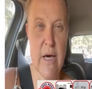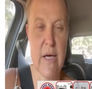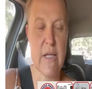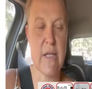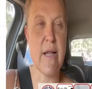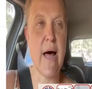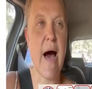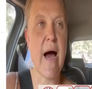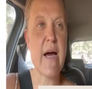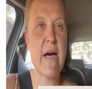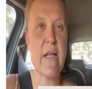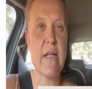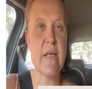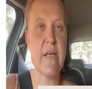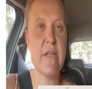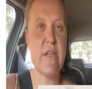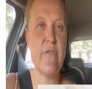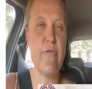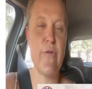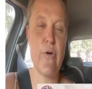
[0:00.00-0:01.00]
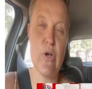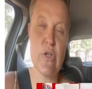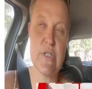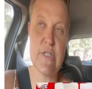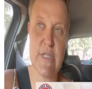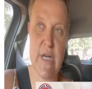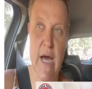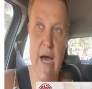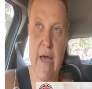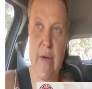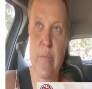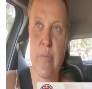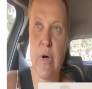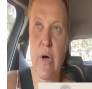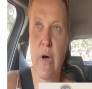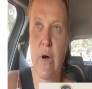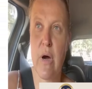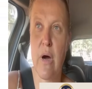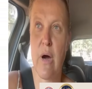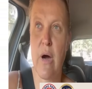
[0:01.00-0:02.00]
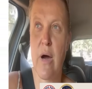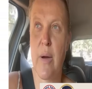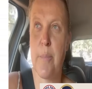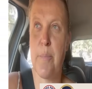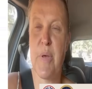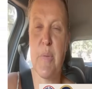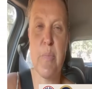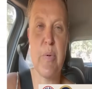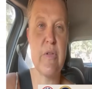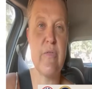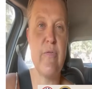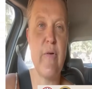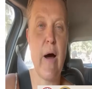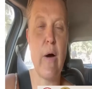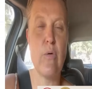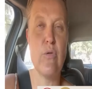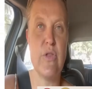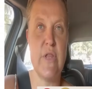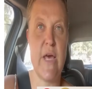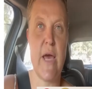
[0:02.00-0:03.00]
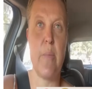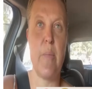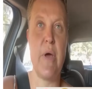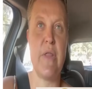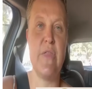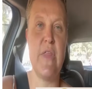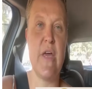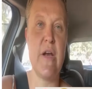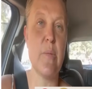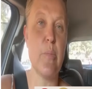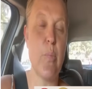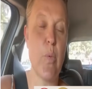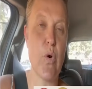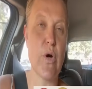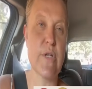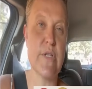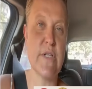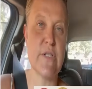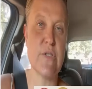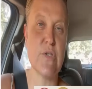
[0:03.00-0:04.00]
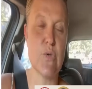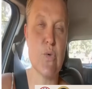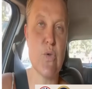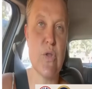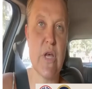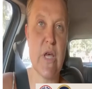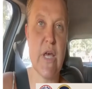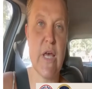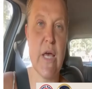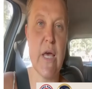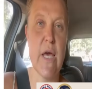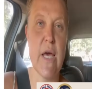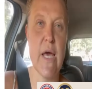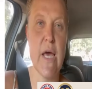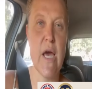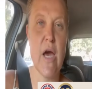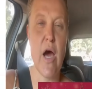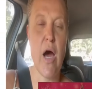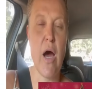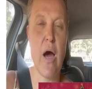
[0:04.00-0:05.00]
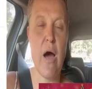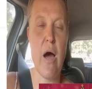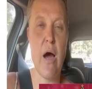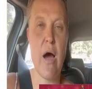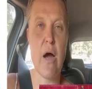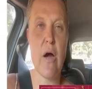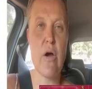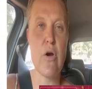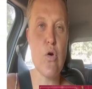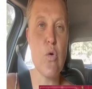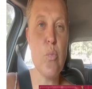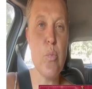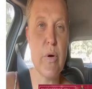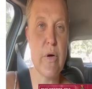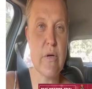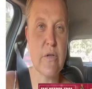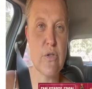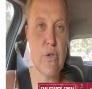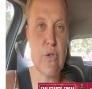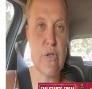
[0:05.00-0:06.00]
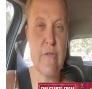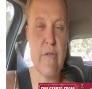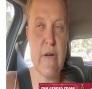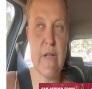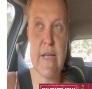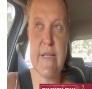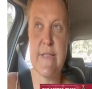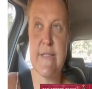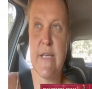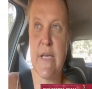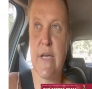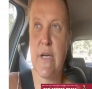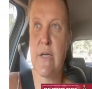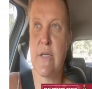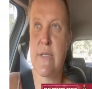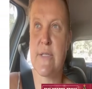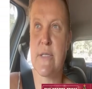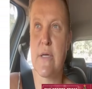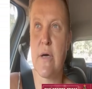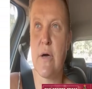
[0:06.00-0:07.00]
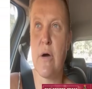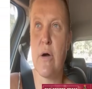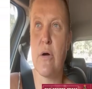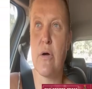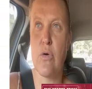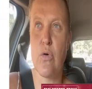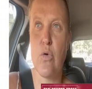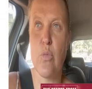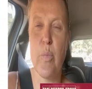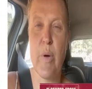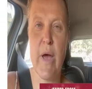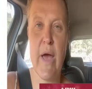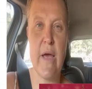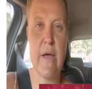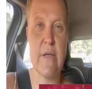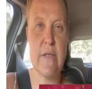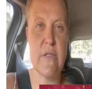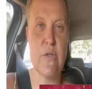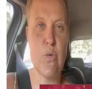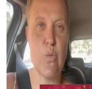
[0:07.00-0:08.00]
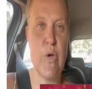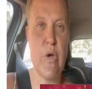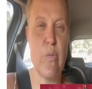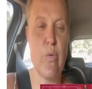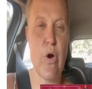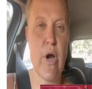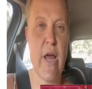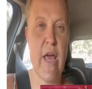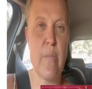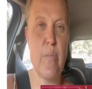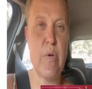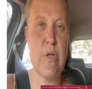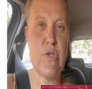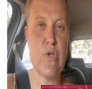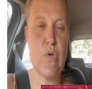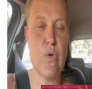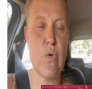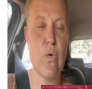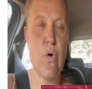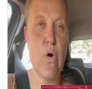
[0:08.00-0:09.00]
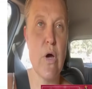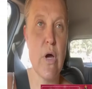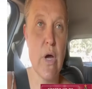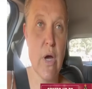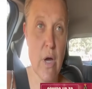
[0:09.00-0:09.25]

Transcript: Luckily, the first time, people found them, and they reported to the group, to the volunteers group, and we were able to